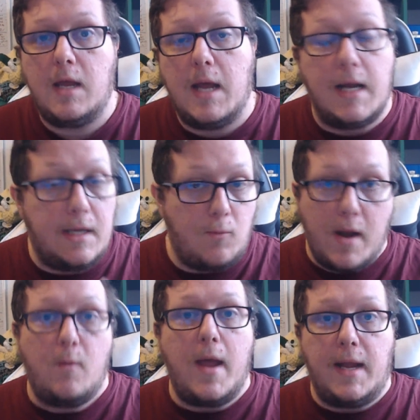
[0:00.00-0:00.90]
And he went
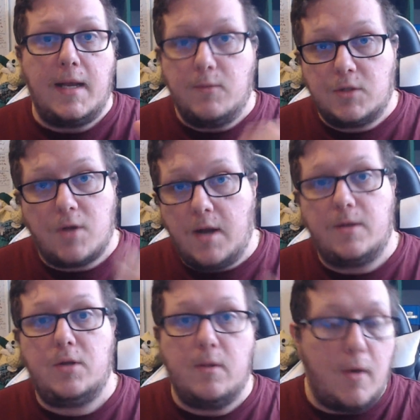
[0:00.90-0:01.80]
away and he was trying to
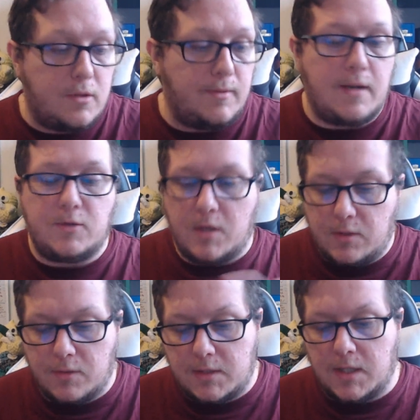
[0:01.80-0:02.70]
do the multiplayer. He was trying to
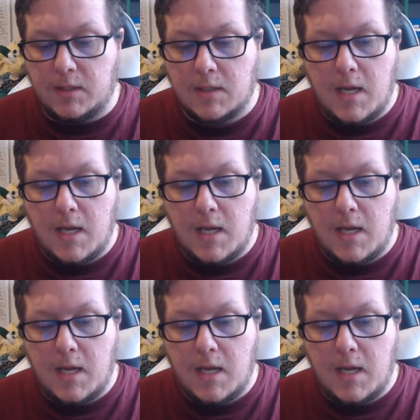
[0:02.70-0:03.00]
do all this thing.